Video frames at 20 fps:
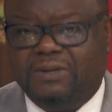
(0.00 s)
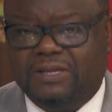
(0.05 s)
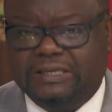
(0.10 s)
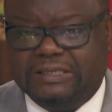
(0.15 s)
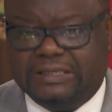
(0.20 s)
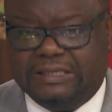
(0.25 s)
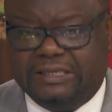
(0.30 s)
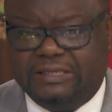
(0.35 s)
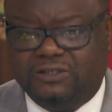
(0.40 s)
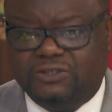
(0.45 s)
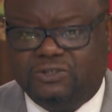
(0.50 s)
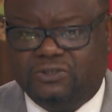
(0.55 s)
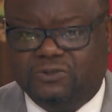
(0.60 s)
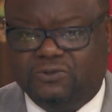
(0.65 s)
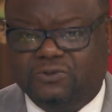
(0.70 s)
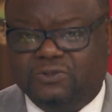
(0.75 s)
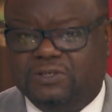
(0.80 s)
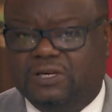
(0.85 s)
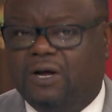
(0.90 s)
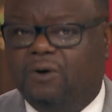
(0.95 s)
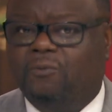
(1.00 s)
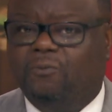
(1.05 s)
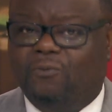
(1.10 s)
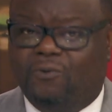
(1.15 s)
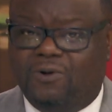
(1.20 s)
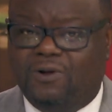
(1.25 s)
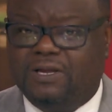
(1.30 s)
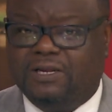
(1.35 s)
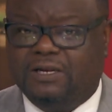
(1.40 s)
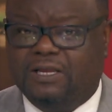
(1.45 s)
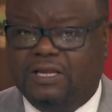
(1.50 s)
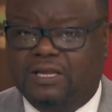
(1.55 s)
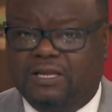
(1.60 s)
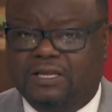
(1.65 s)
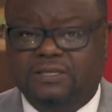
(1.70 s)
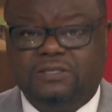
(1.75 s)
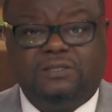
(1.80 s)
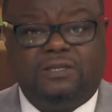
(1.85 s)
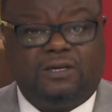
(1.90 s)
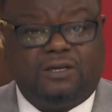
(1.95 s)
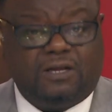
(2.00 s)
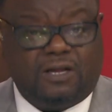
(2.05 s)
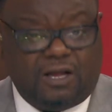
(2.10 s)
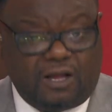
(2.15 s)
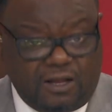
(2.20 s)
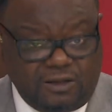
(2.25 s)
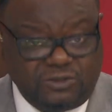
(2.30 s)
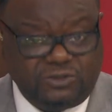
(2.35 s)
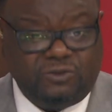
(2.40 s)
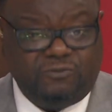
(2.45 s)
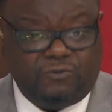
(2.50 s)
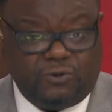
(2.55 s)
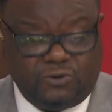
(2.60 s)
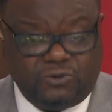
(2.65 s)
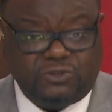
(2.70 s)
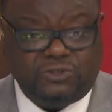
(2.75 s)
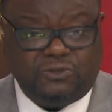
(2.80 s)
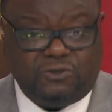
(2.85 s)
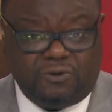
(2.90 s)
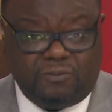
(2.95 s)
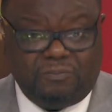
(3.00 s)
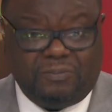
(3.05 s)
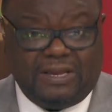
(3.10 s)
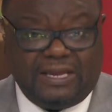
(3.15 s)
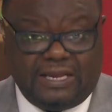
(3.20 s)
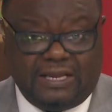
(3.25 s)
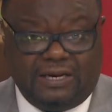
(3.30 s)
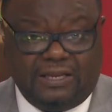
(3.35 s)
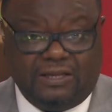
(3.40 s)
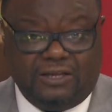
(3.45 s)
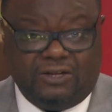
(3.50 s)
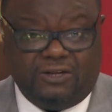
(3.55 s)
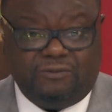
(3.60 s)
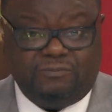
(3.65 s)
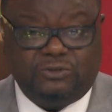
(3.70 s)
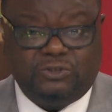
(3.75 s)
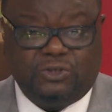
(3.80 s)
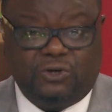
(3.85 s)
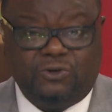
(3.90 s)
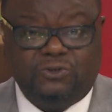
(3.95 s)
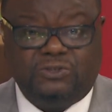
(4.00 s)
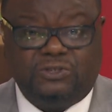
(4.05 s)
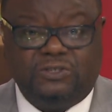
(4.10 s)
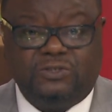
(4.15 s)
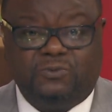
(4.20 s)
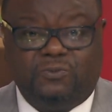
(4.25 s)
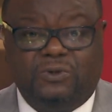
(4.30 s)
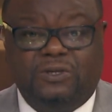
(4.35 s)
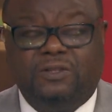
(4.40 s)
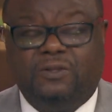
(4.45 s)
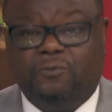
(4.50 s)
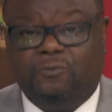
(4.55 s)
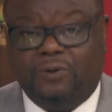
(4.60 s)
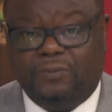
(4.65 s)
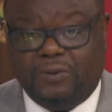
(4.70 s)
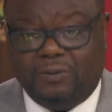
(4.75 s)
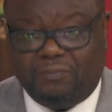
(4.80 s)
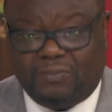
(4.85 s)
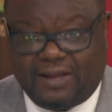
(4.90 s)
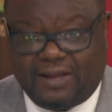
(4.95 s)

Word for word: button issues. Now, one is the controversial banning of churches with women